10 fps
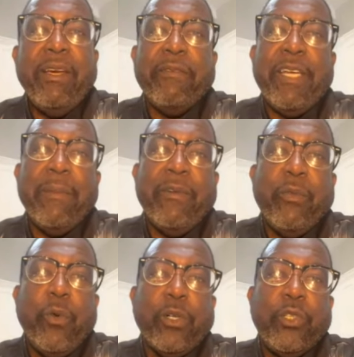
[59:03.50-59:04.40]
of them have
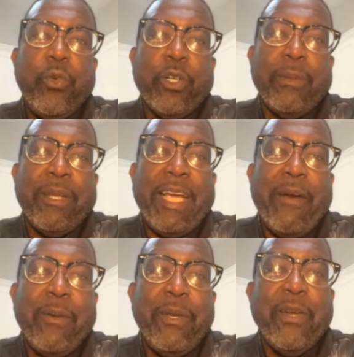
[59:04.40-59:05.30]
worked throughout the
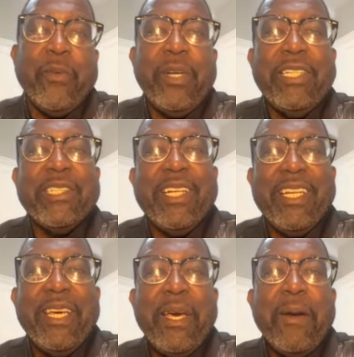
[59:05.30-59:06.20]
Caribbean
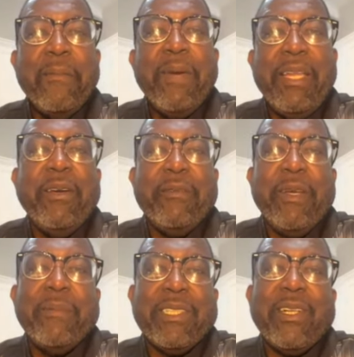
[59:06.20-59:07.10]
region. Many of
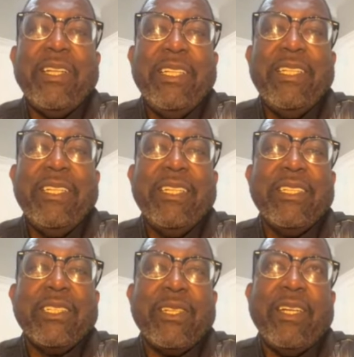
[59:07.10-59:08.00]
them
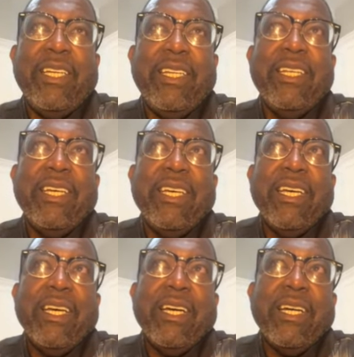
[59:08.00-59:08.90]
studied
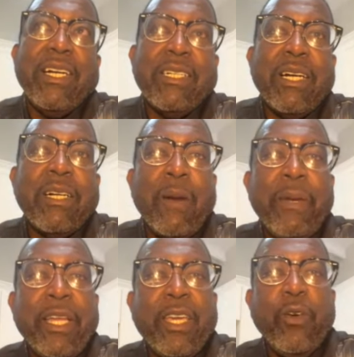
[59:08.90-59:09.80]

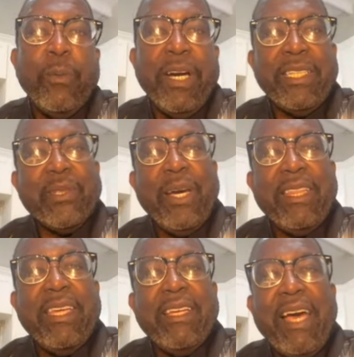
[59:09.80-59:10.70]
in Cuba. And so I
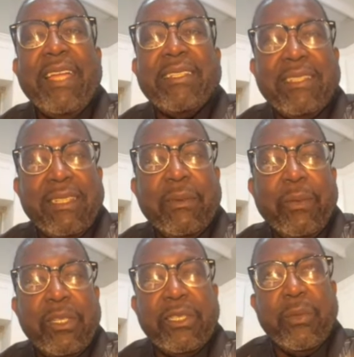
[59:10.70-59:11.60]
think that
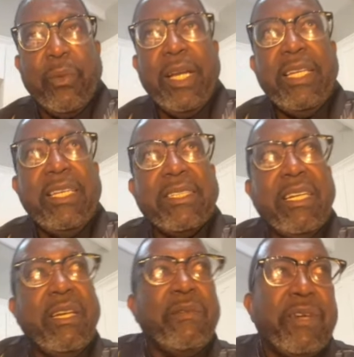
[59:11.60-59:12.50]
was really a
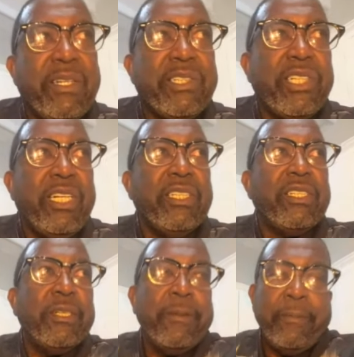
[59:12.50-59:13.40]
significant
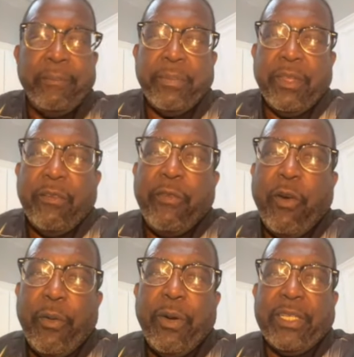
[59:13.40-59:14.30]
change
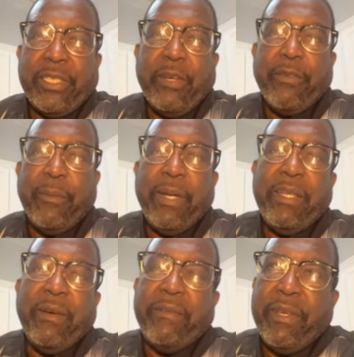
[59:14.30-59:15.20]
for us and for many
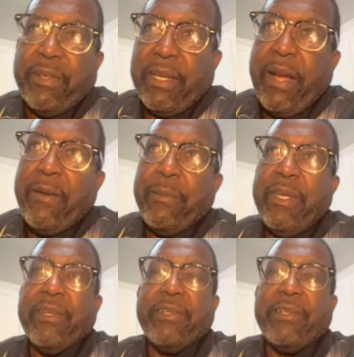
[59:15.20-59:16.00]
of the other Caribbean